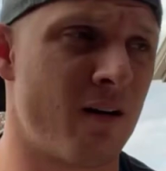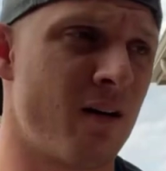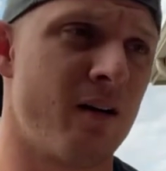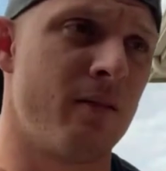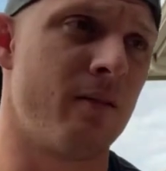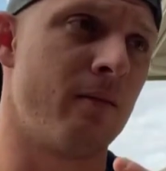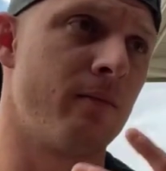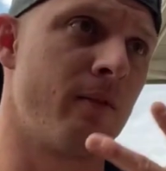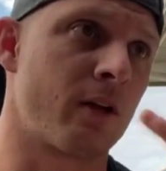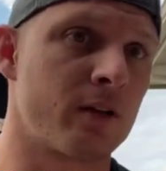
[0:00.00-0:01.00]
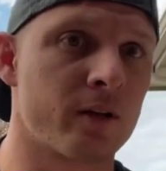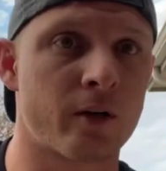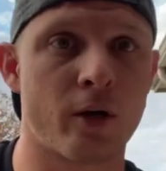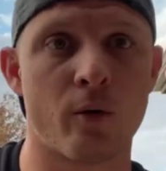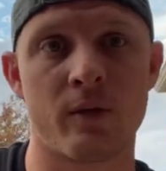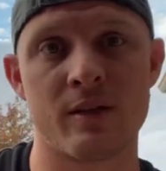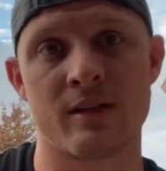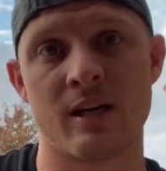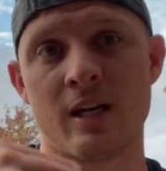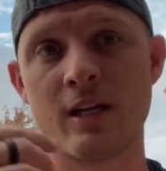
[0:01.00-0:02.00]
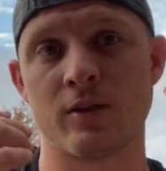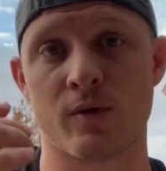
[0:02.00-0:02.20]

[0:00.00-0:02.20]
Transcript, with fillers: on the clear coat these days